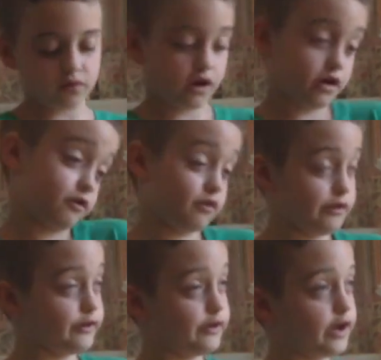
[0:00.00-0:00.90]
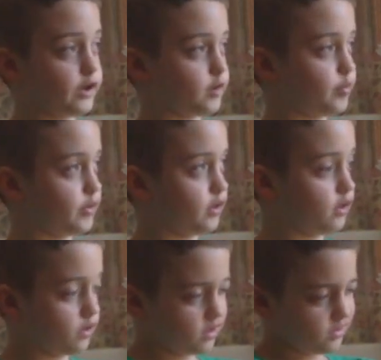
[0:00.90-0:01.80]
I don't really like, but
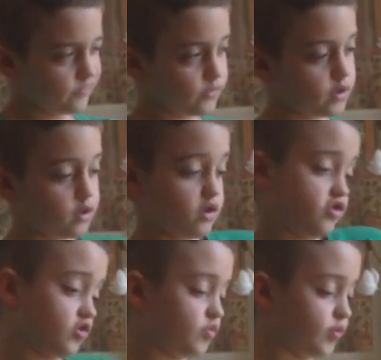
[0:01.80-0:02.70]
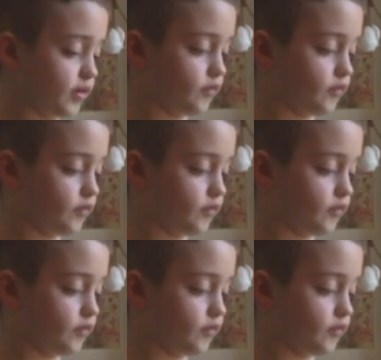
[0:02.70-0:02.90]
it shoots pretty